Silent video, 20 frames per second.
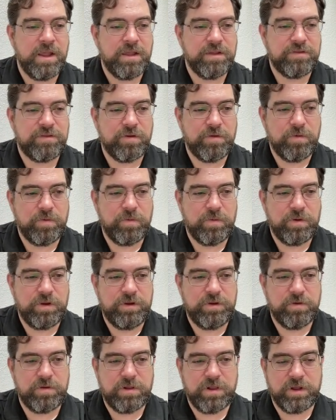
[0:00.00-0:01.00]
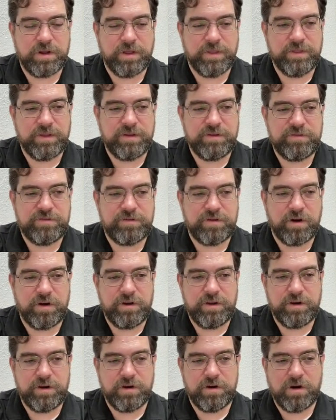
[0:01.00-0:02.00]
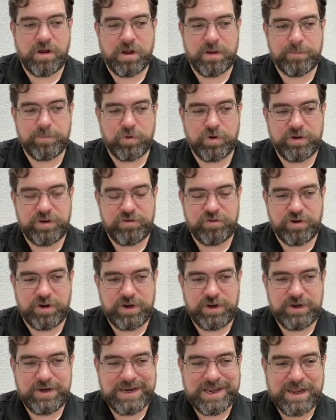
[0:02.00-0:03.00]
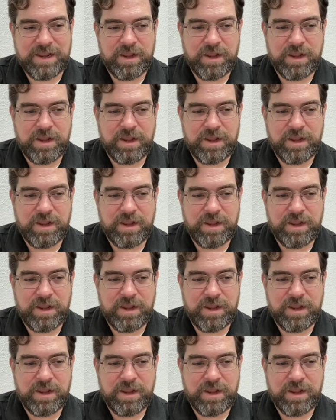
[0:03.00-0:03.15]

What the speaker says: So you click on this, start here, onboarding training.